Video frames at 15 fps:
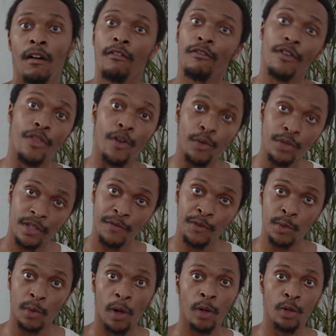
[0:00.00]
For those of
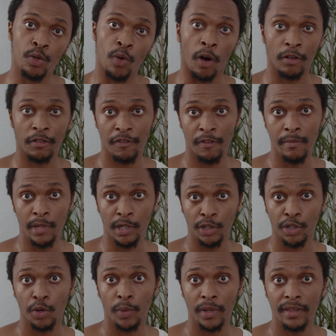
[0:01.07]
you all who aren't
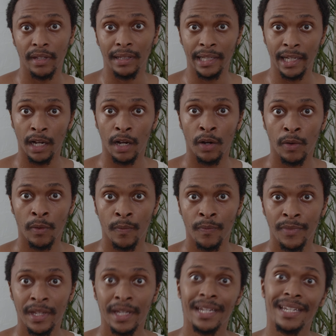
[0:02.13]
familiar with the lingo,
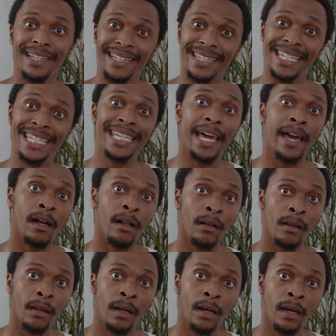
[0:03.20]

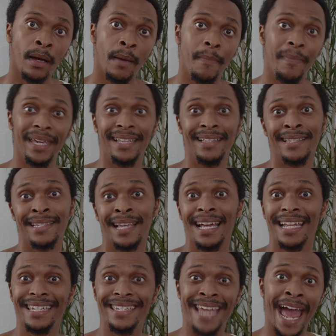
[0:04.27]
DL
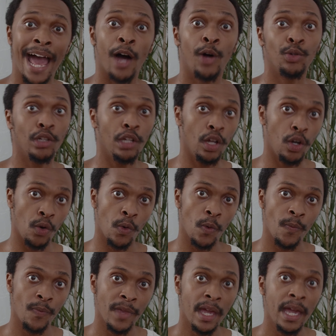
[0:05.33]
means down low,
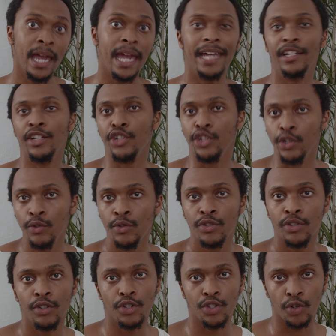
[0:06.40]
and it's
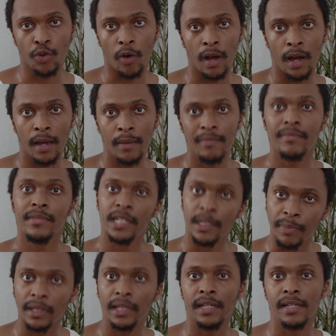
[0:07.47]
used to describe
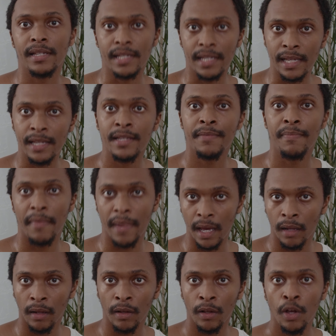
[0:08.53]
typically a cis
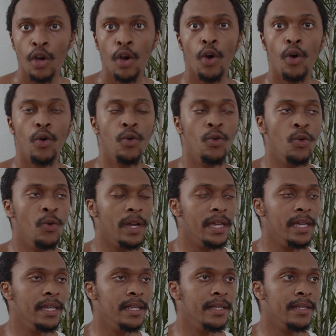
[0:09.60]
male who
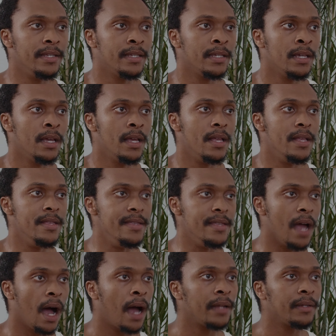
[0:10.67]
is
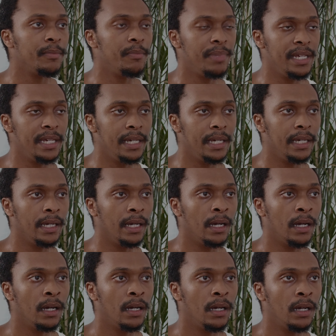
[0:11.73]
not
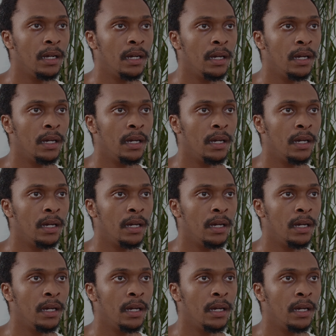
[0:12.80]
being